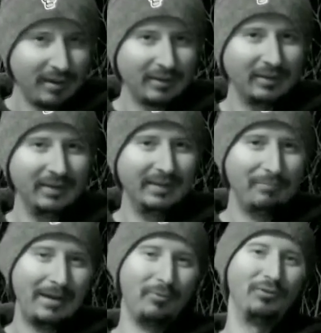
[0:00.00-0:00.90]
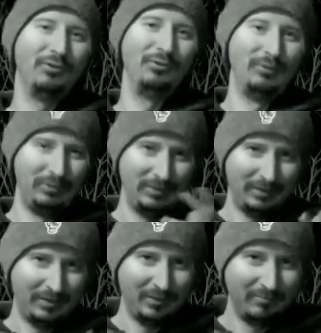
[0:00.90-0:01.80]
finally am able to
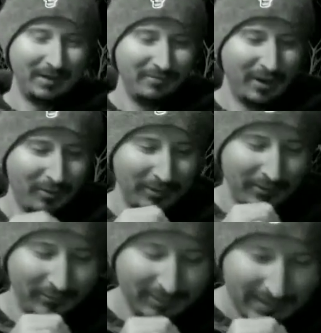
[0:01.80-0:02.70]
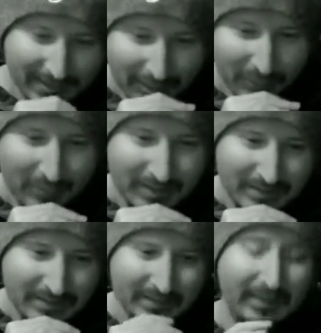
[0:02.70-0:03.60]
come give y'all another video.
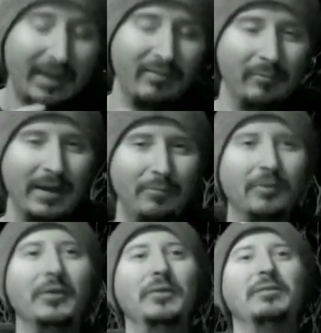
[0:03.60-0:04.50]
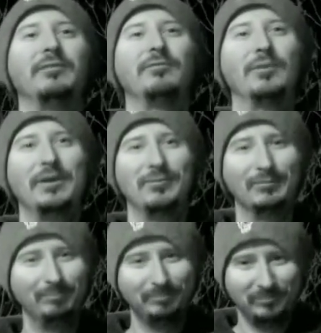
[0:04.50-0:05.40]
I haven't been able to do this in
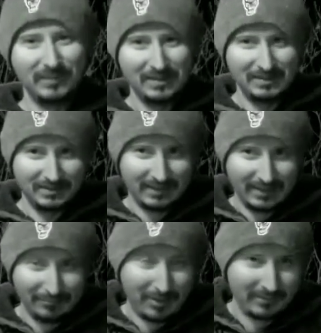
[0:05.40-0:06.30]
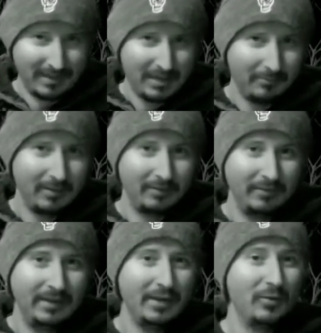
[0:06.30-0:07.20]
forever. And by the time the
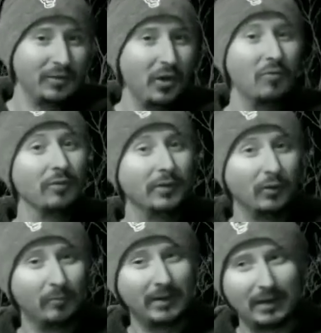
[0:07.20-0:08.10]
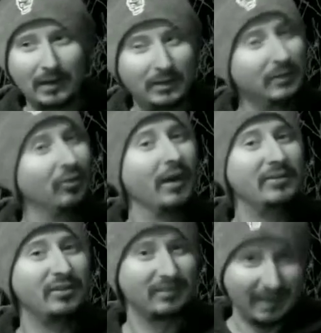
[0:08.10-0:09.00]
video is over, you're going to be like, good
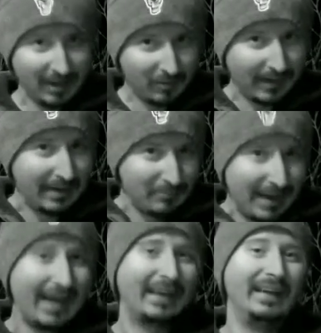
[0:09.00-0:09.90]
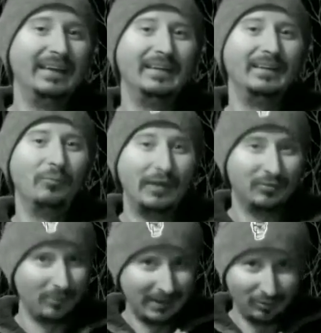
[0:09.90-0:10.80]
gracious, Kyle came back and it
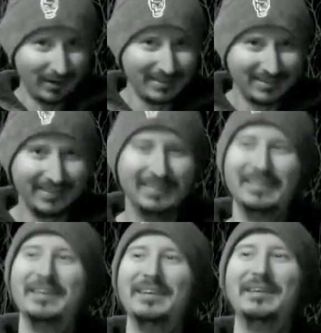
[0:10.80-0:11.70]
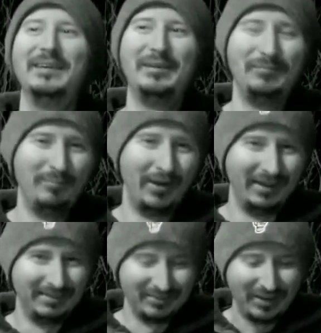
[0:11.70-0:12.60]
went crazy.
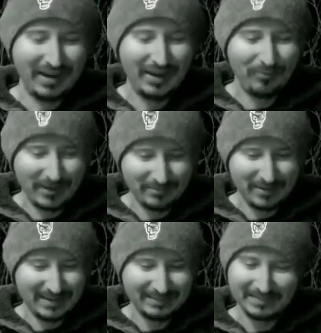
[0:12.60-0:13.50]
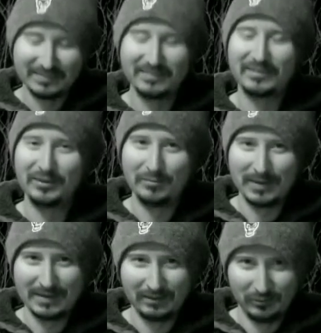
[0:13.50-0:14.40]
But just hang with me. This is going to
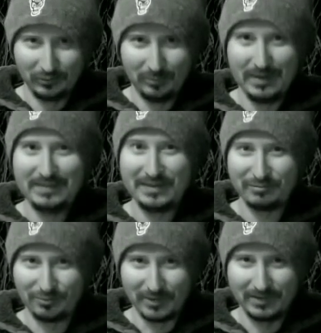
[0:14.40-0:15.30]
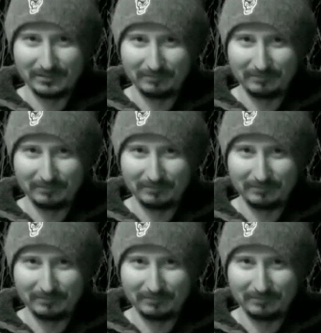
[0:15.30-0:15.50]
be a little bit different,